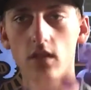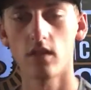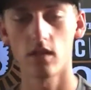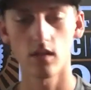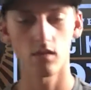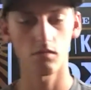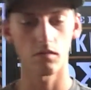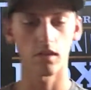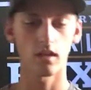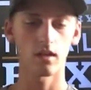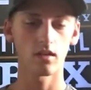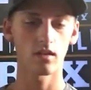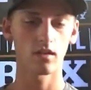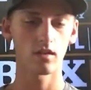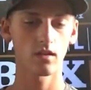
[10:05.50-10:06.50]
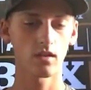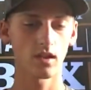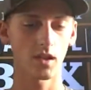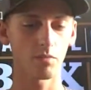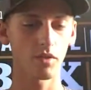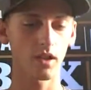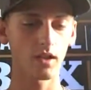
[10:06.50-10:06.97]
Sweet.
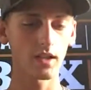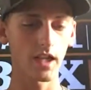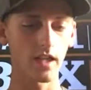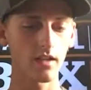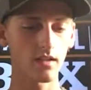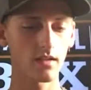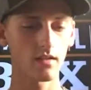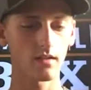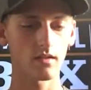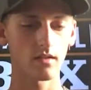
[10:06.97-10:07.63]
They're pretty light.